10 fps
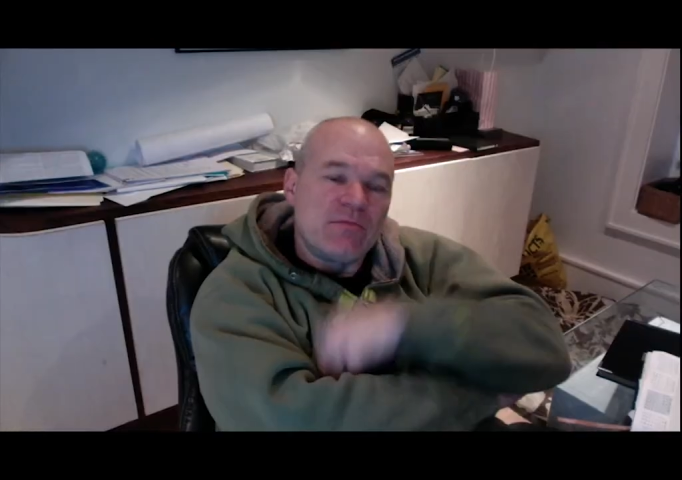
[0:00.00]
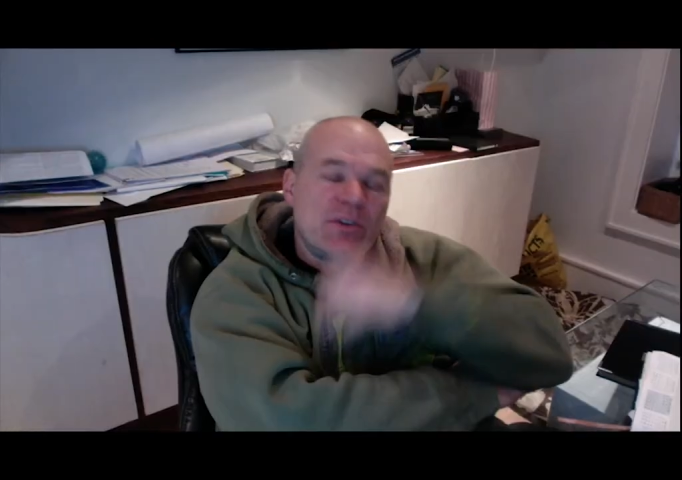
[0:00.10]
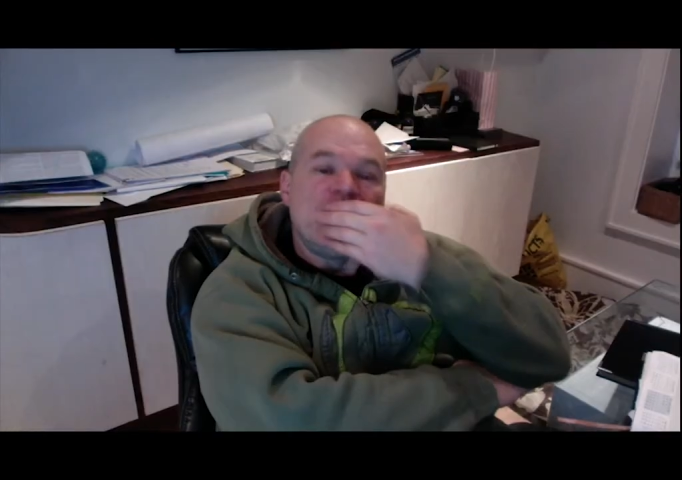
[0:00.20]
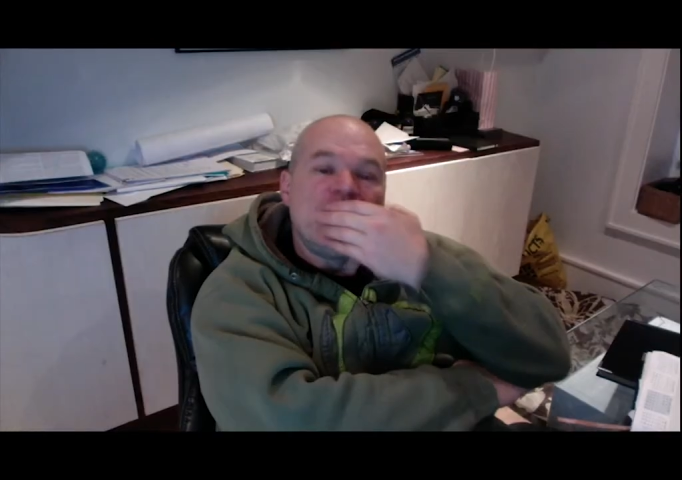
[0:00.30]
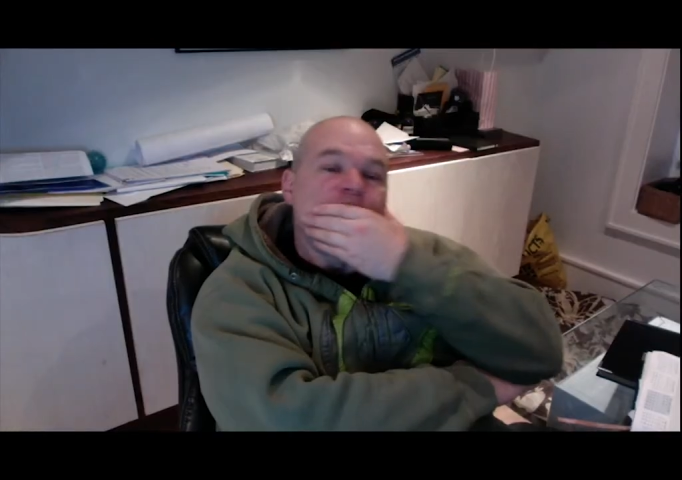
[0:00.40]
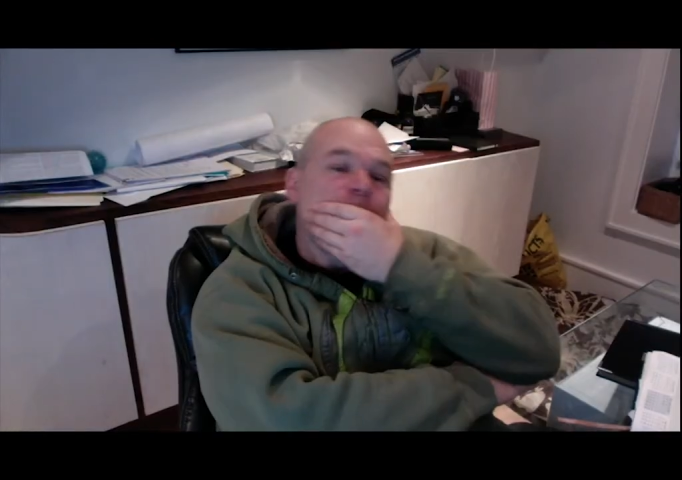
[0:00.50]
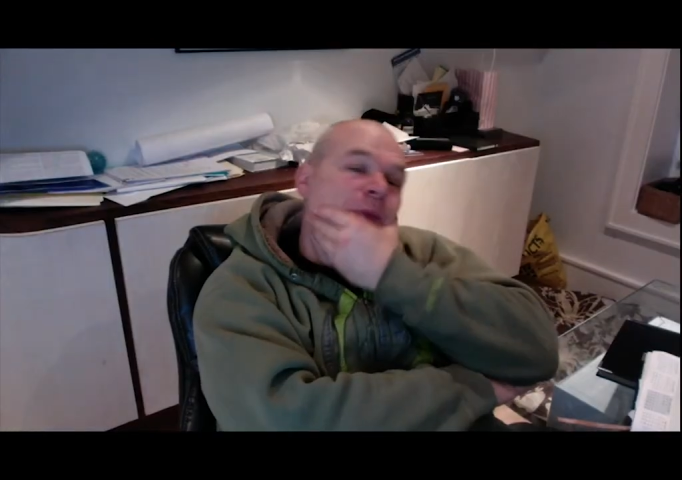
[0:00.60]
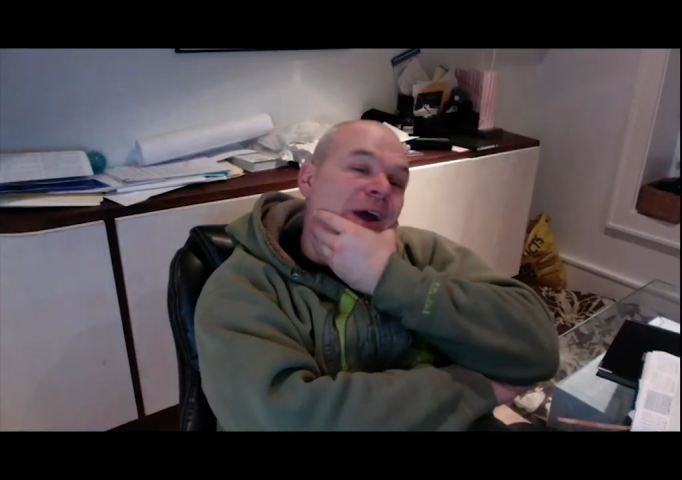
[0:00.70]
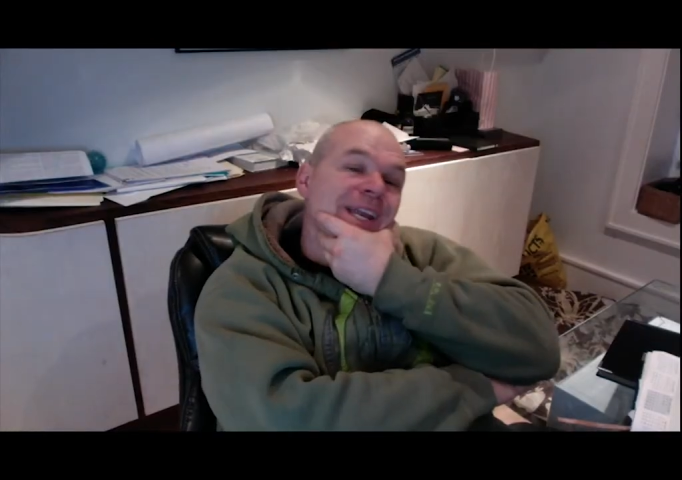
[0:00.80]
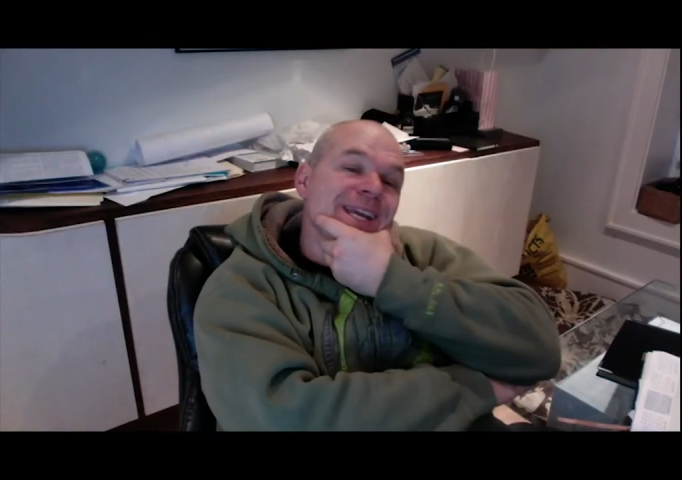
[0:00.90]
know.
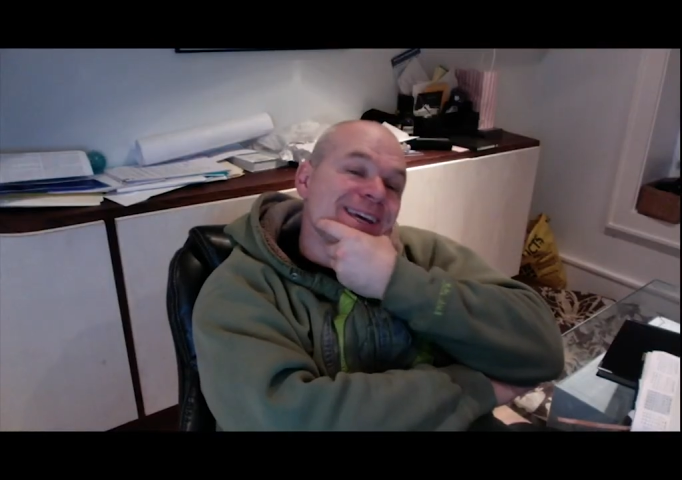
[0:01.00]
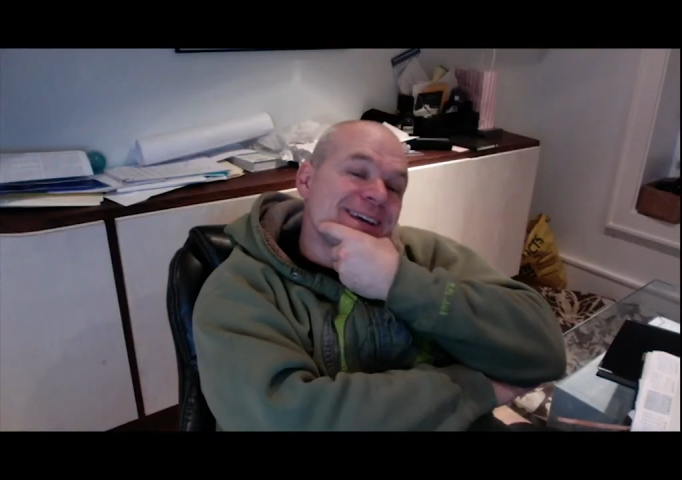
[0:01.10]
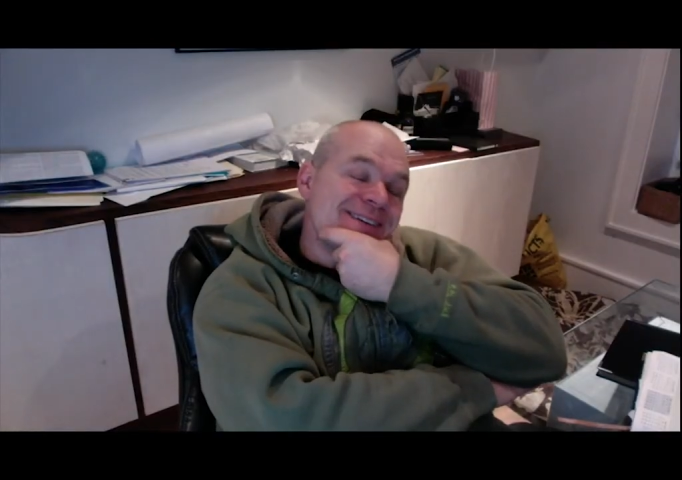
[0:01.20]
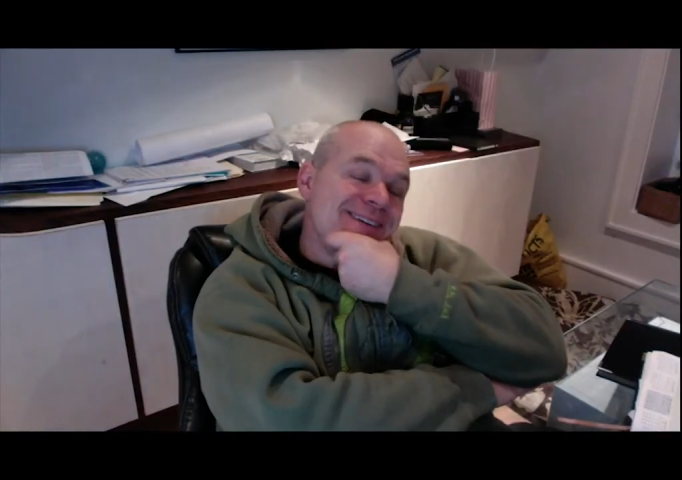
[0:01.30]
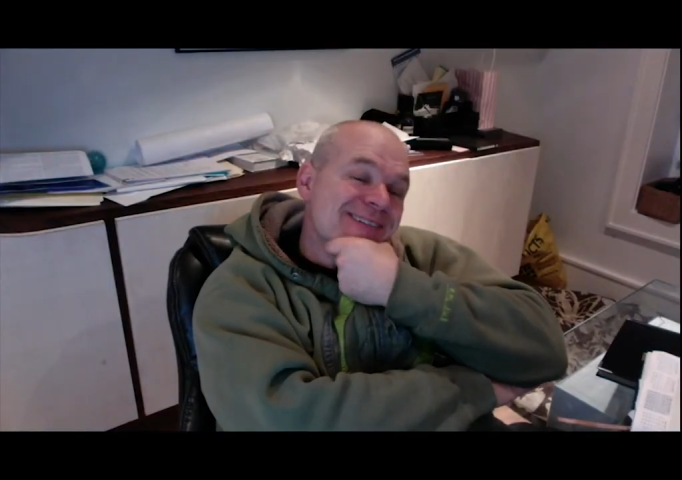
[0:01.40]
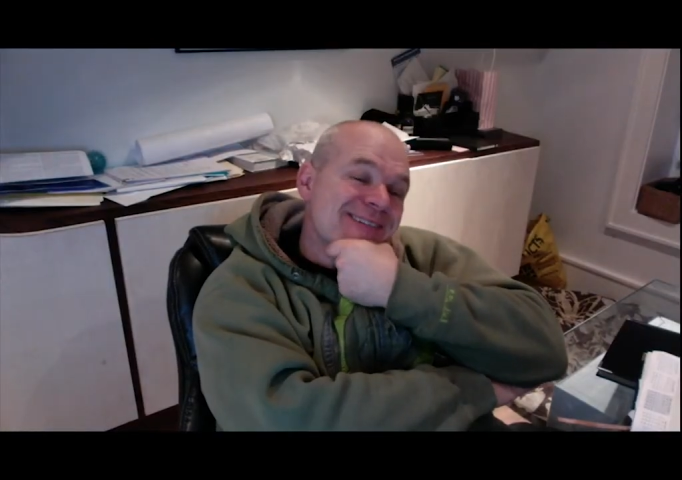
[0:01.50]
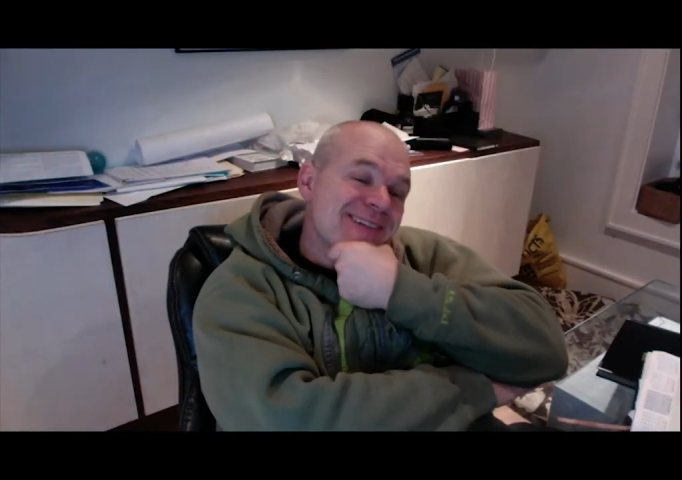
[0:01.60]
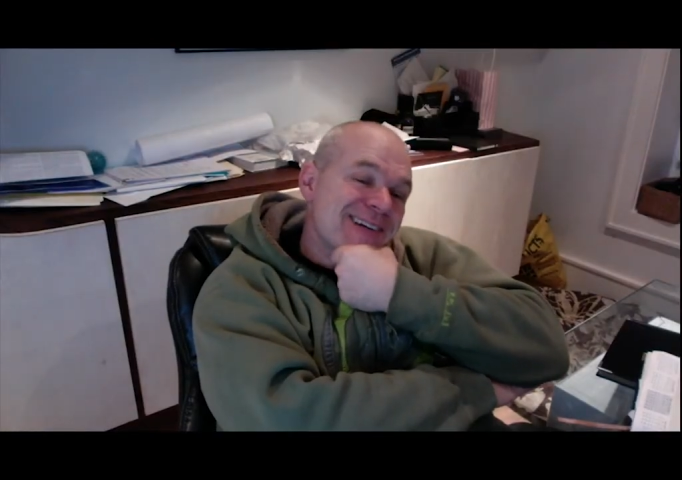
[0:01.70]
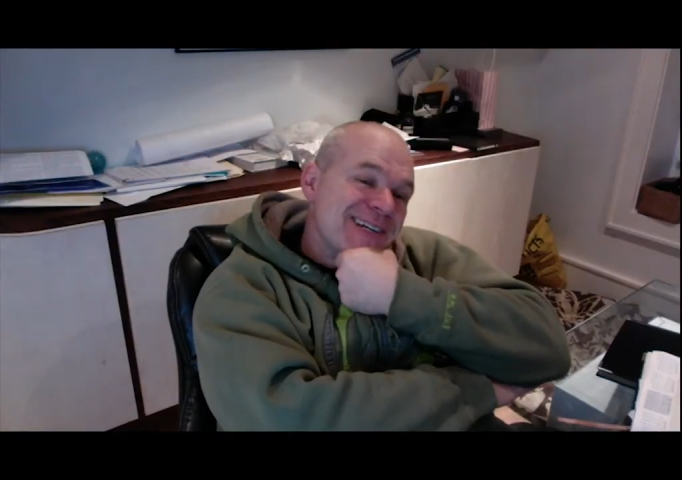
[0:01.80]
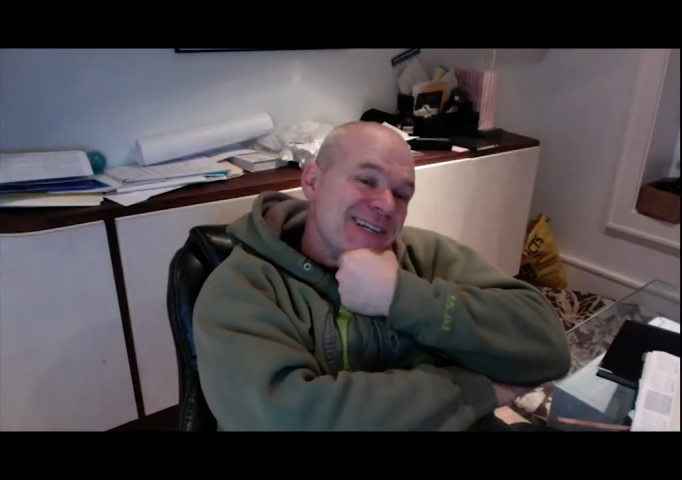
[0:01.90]
But
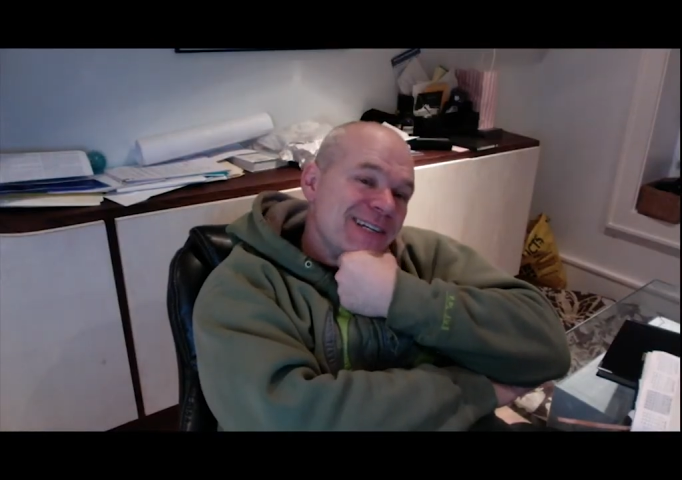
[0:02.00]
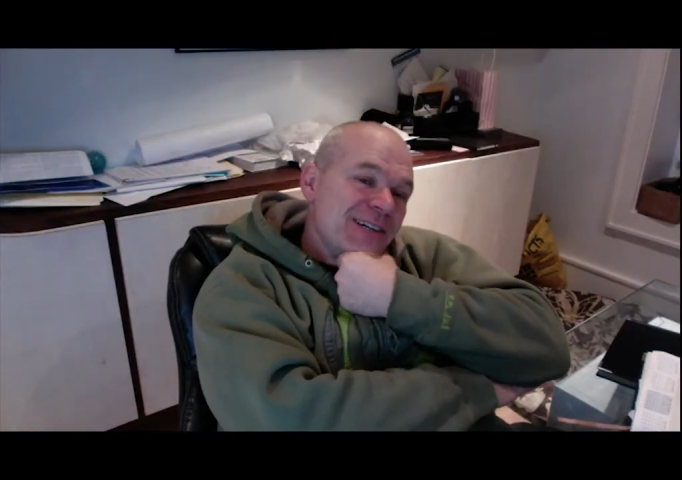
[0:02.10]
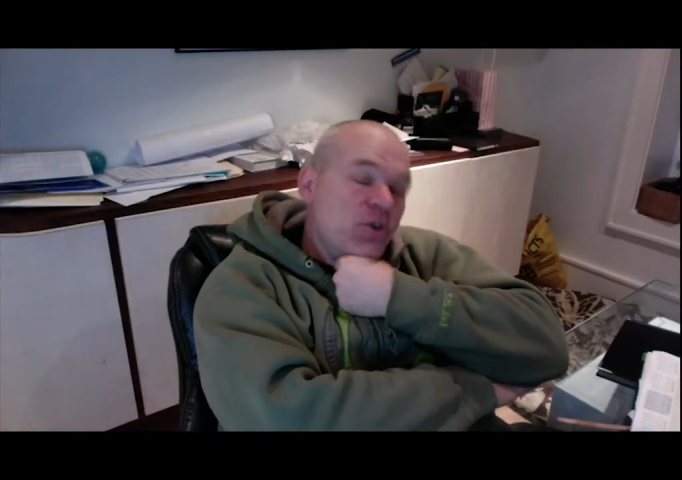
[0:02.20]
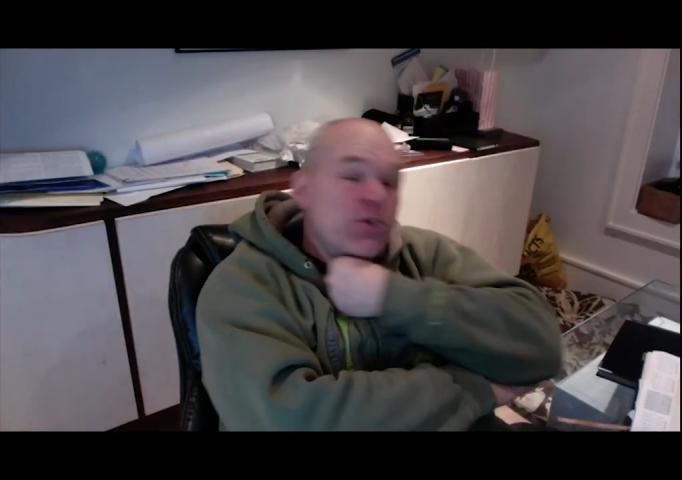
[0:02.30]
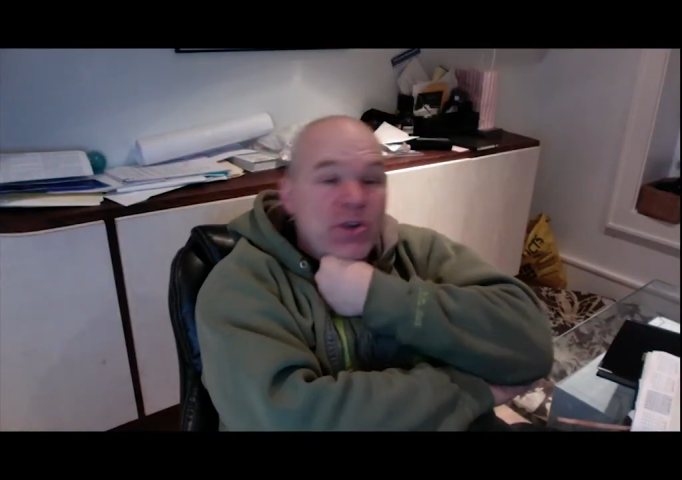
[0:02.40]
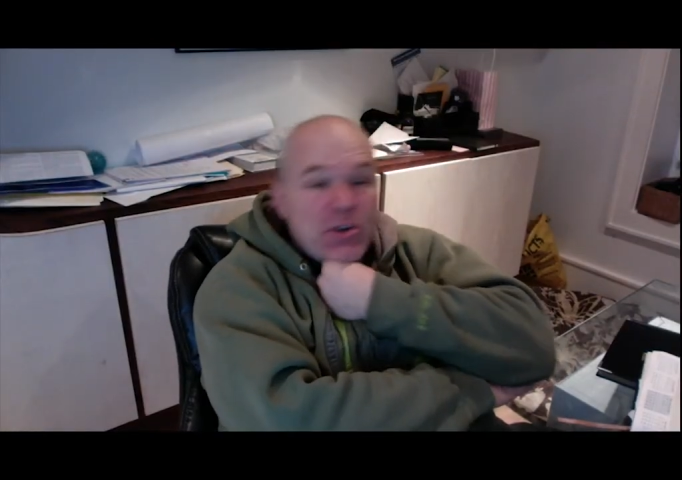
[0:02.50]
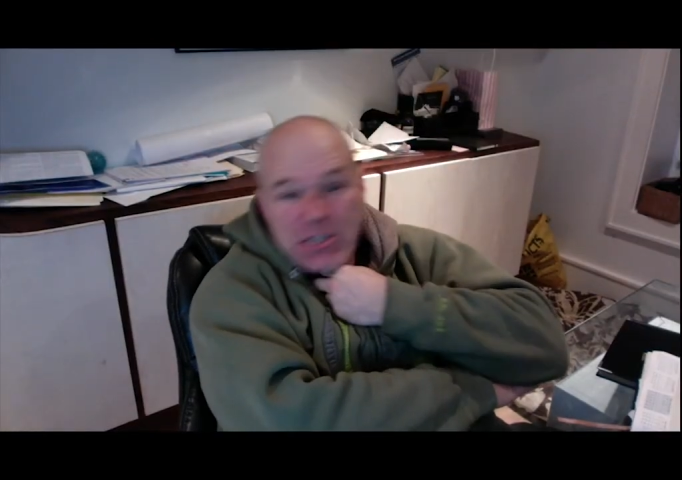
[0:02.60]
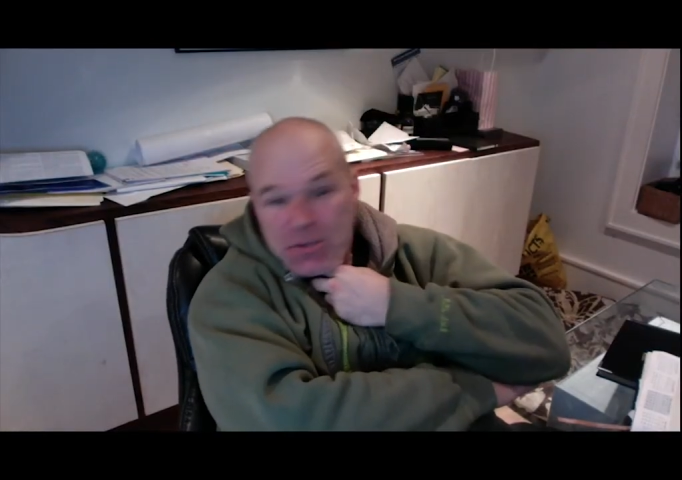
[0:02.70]
only because he